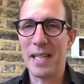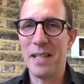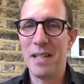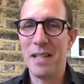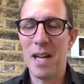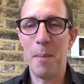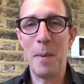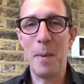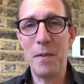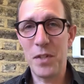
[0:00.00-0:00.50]

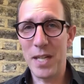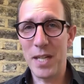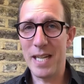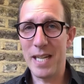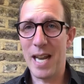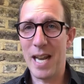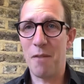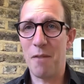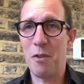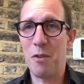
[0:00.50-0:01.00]
And we've seen
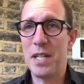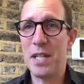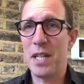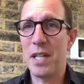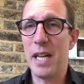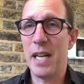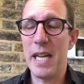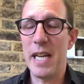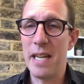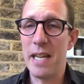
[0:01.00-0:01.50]
that
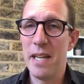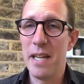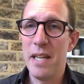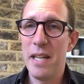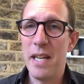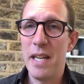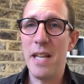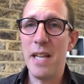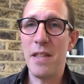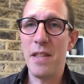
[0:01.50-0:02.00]
recently
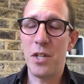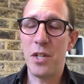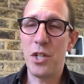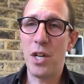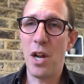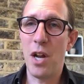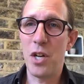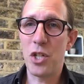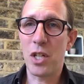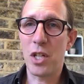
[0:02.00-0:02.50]
in the
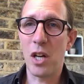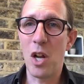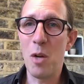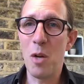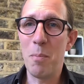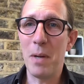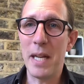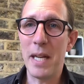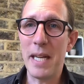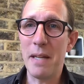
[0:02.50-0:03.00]
church
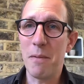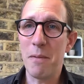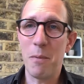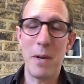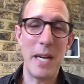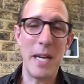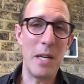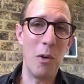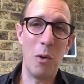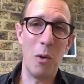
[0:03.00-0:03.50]
globally,
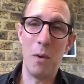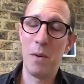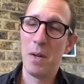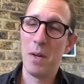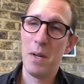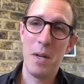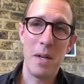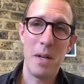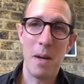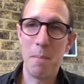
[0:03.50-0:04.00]
when you're
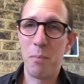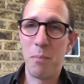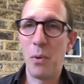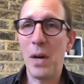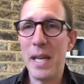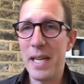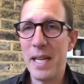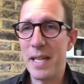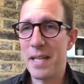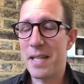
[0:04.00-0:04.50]
a
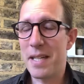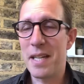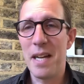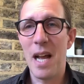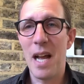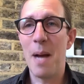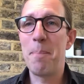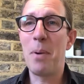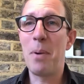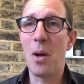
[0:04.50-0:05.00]
brilliant
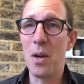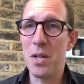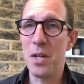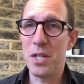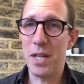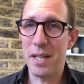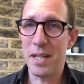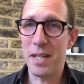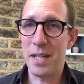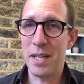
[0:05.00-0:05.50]

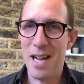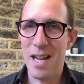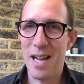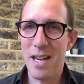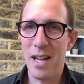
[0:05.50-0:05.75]
apologist